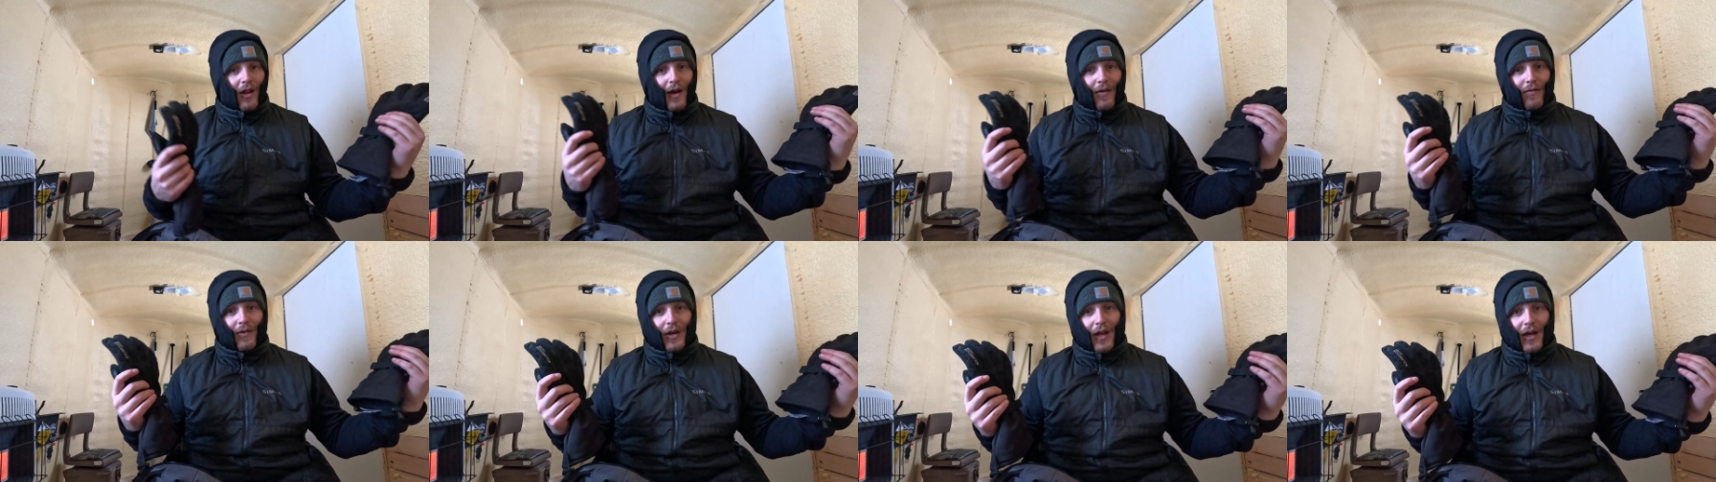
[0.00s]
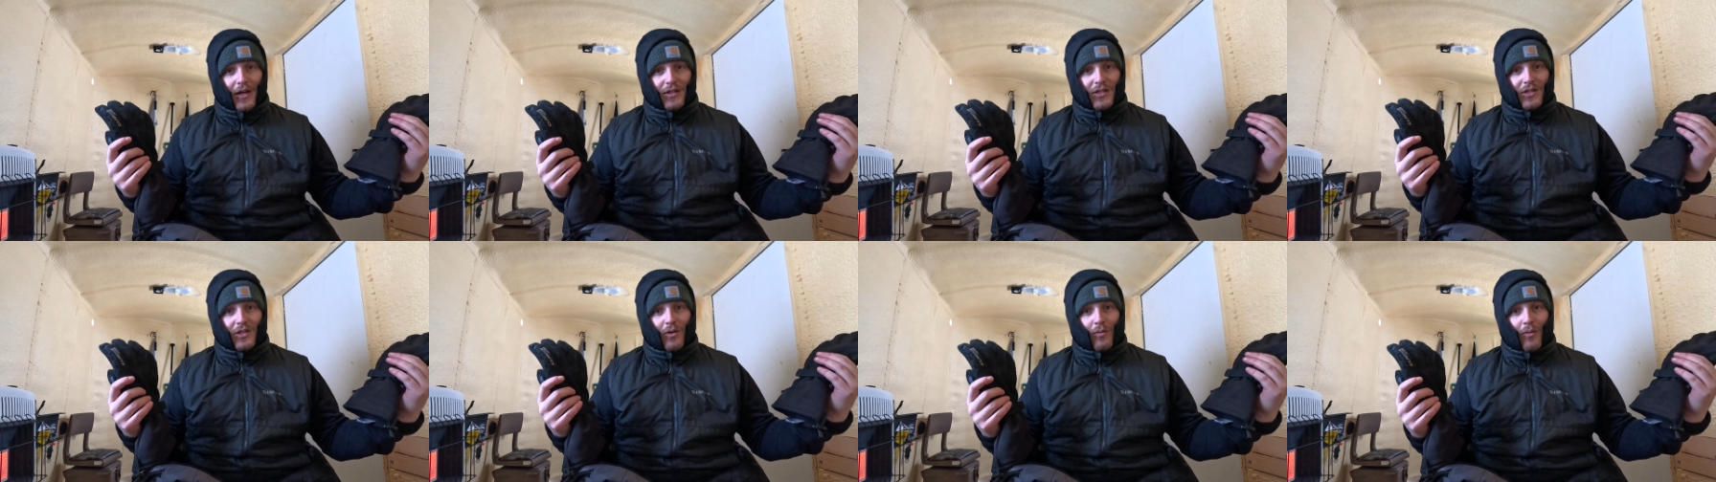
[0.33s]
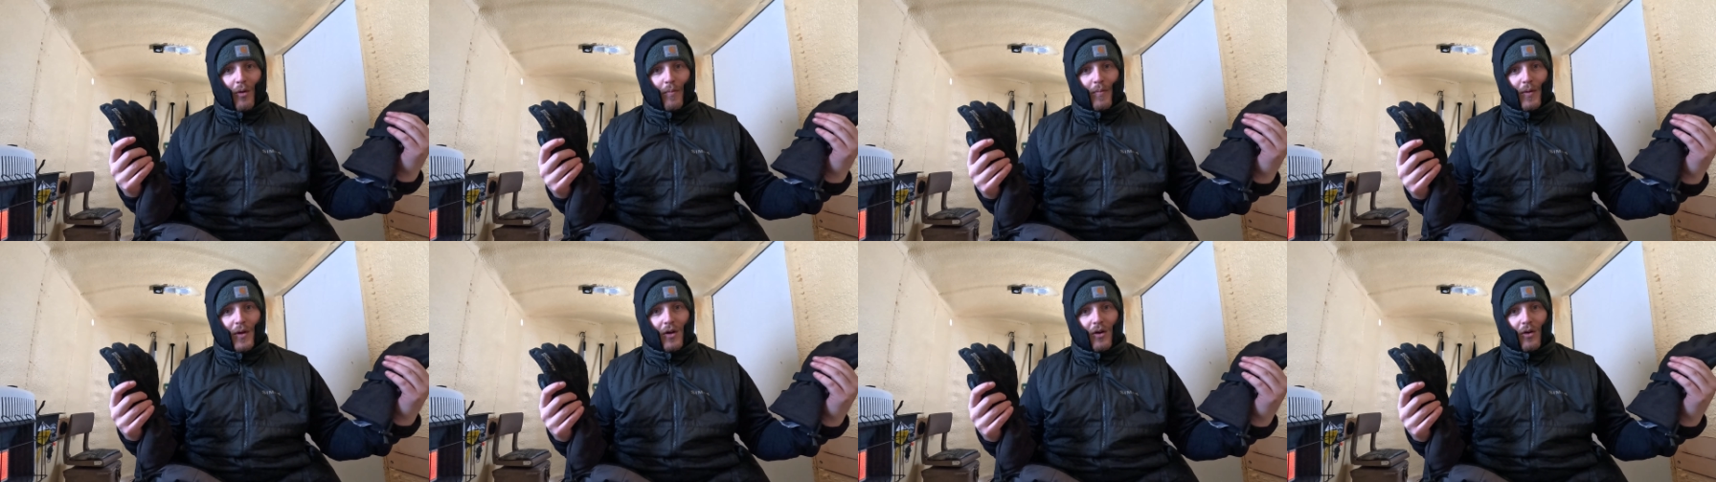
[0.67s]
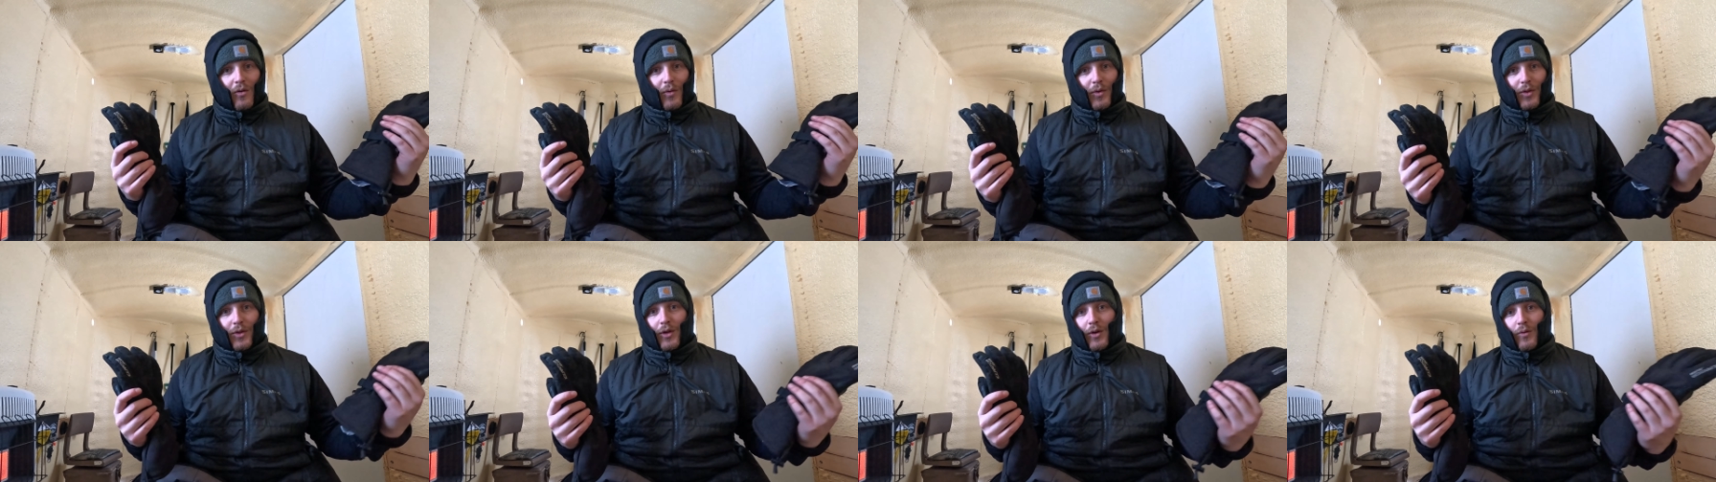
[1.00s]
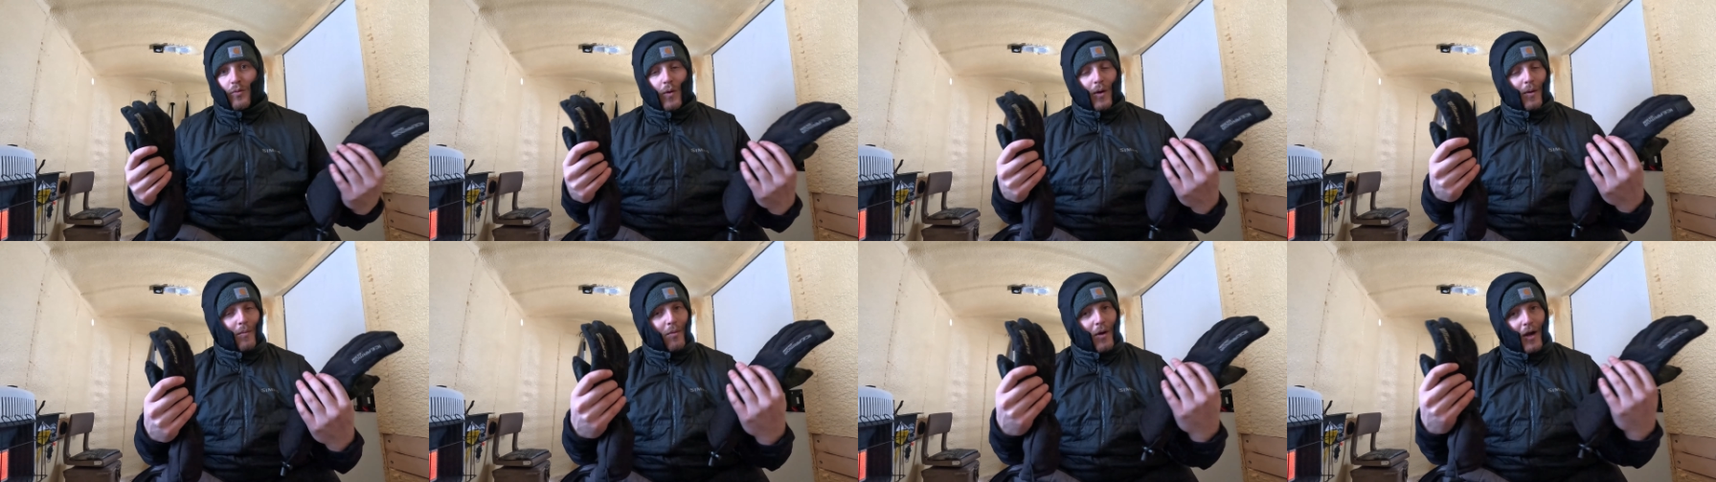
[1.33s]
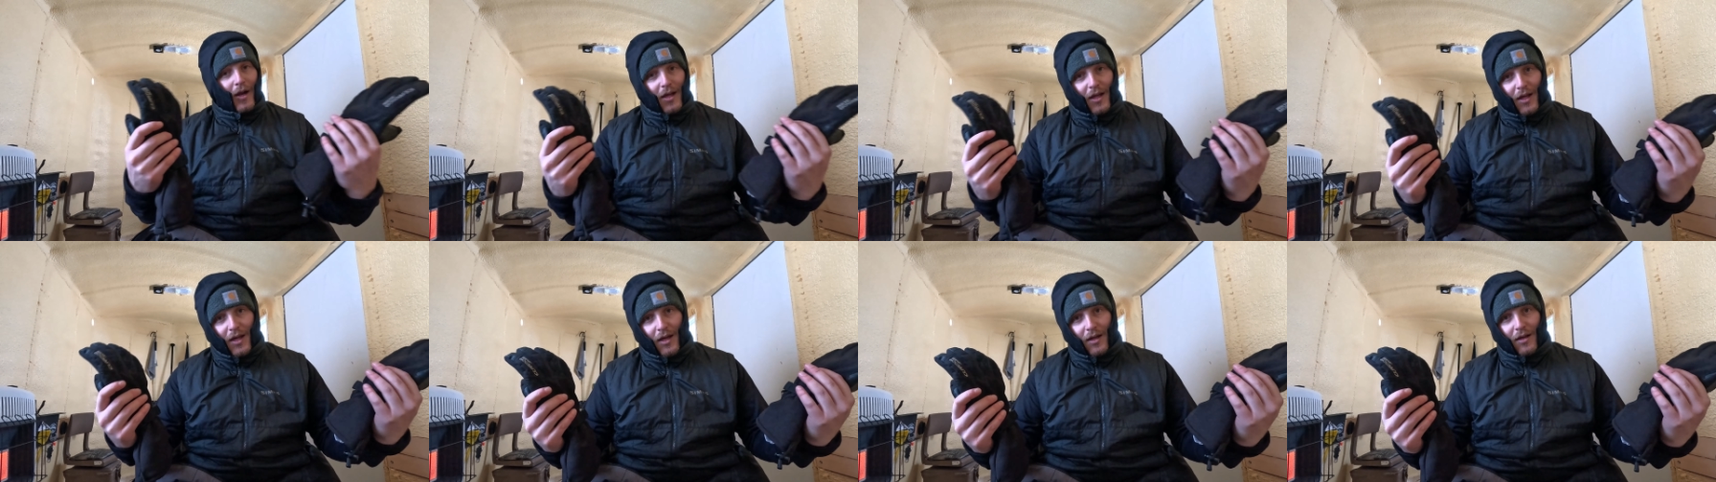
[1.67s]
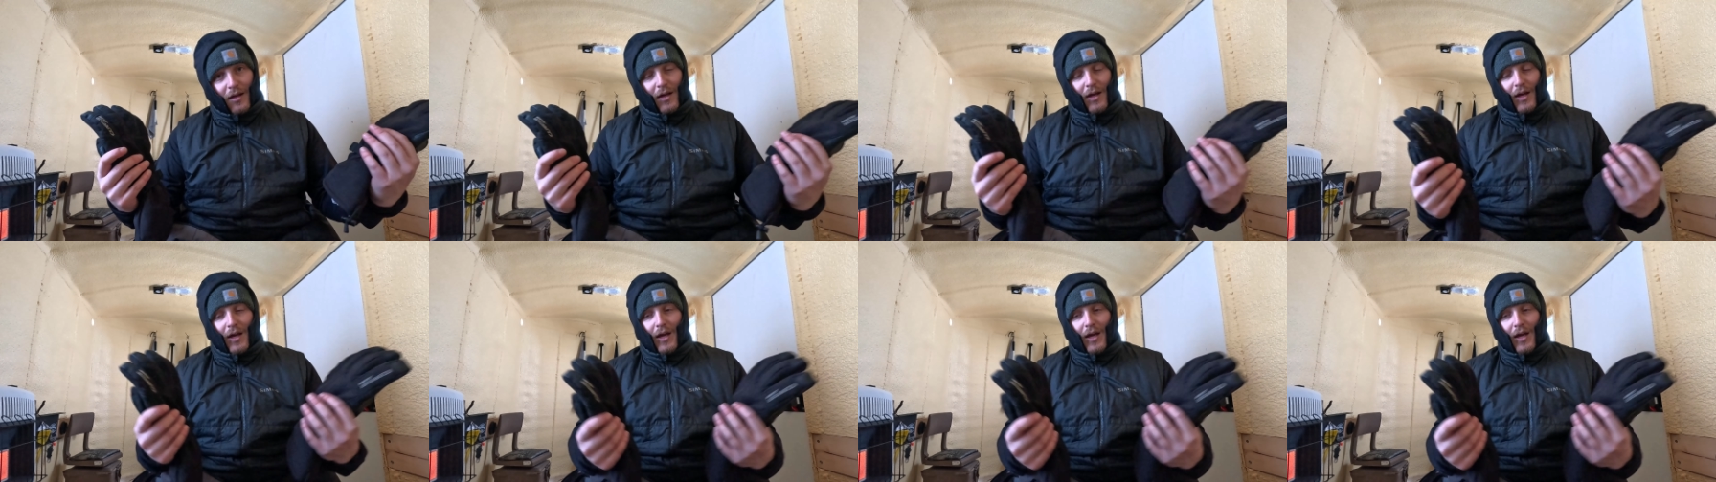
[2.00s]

I have a nice snowmobile with good wind braking,